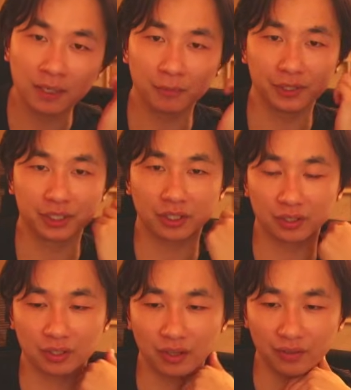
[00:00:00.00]
which
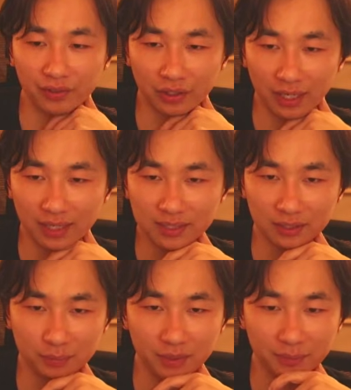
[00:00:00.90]
turns all of their guys
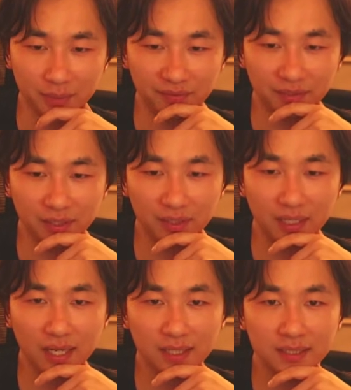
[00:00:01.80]
into pretty beefy
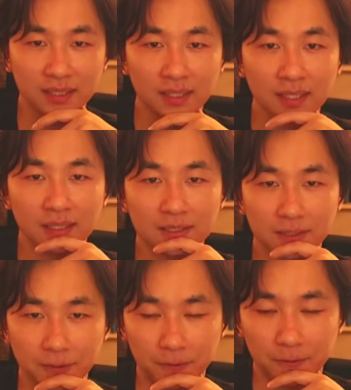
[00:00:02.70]
guys.
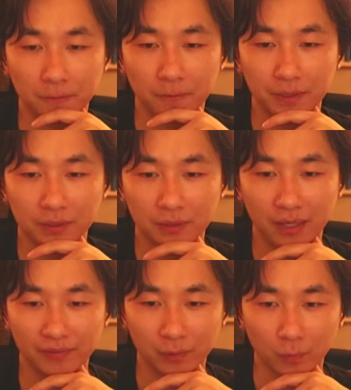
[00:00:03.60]
So we do
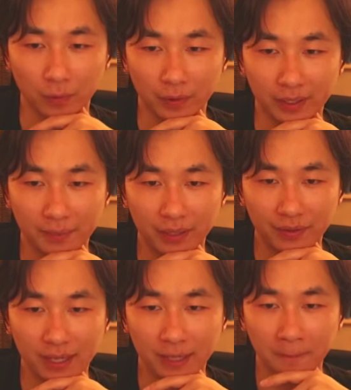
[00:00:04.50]
have to worry about
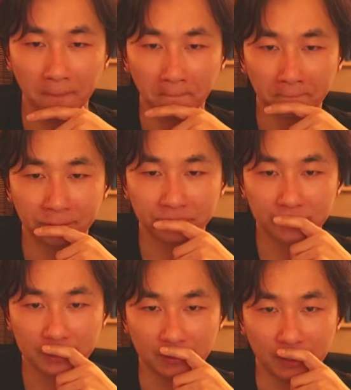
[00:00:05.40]
that.
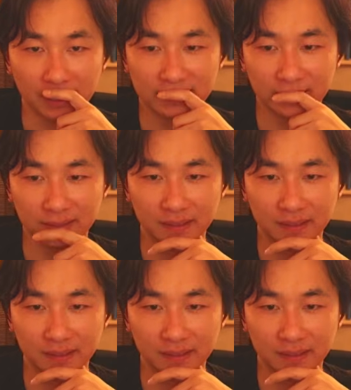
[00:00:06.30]
So I send